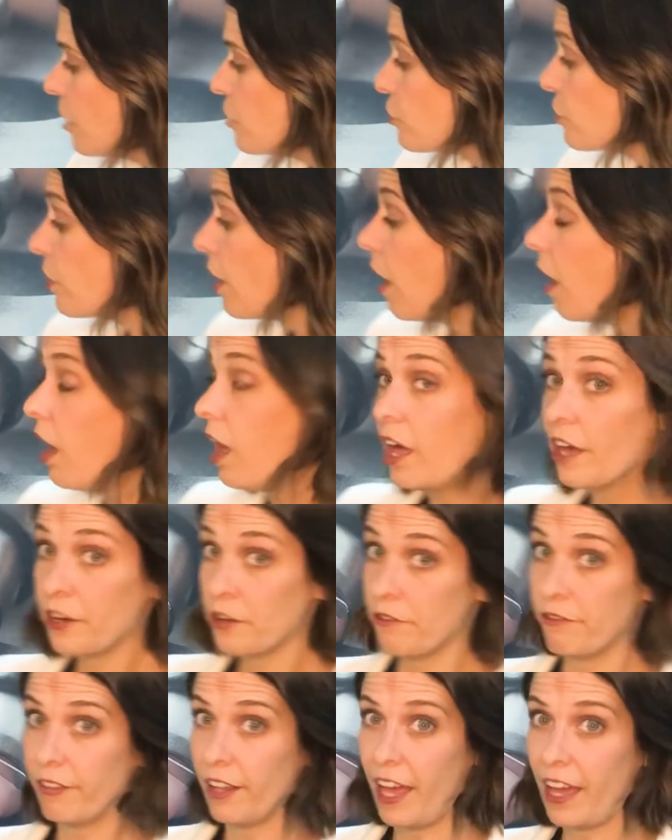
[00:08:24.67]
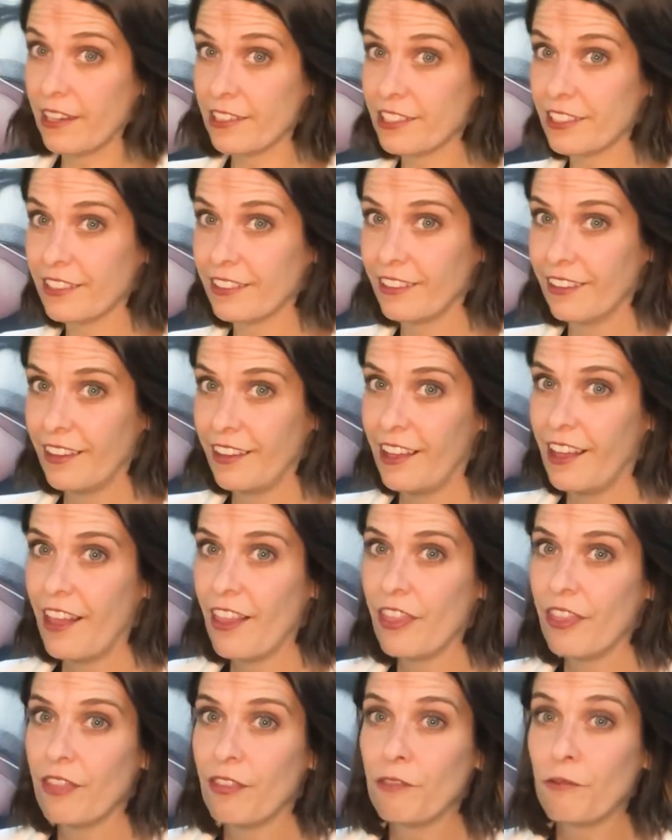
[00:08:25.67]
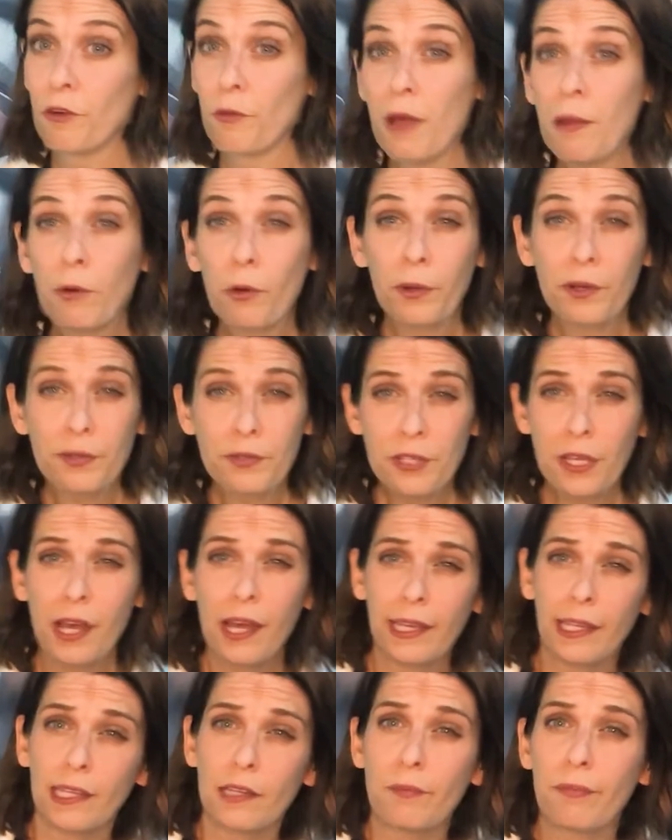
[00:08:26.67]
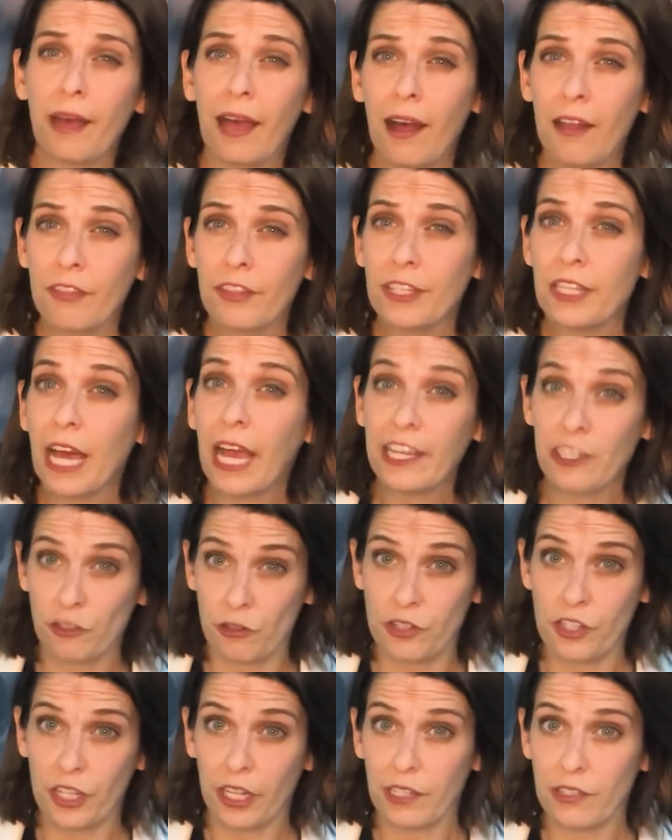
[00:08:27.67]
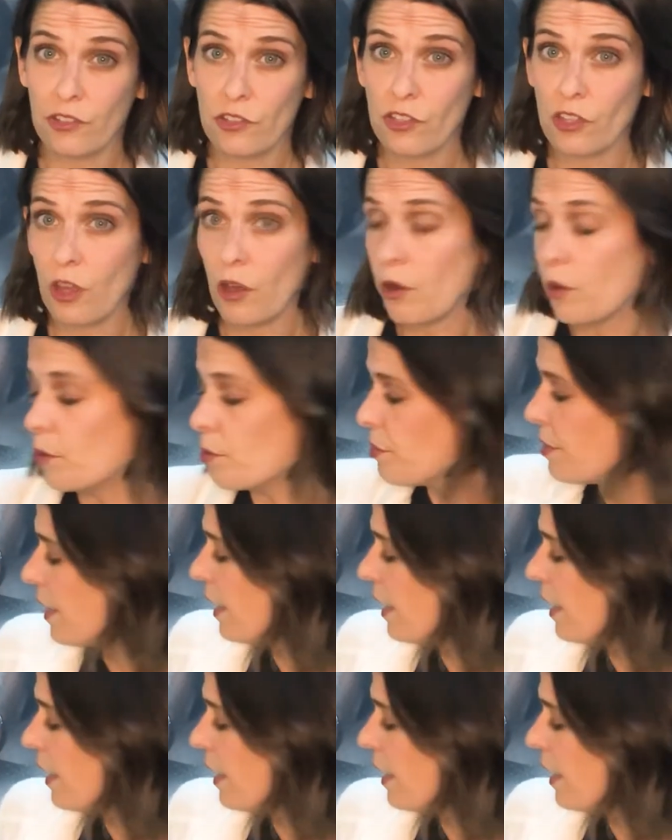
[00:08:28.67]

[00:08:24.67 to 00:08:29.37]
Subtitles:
So the auto flash. Remember, we were talking about the nitrogen. So the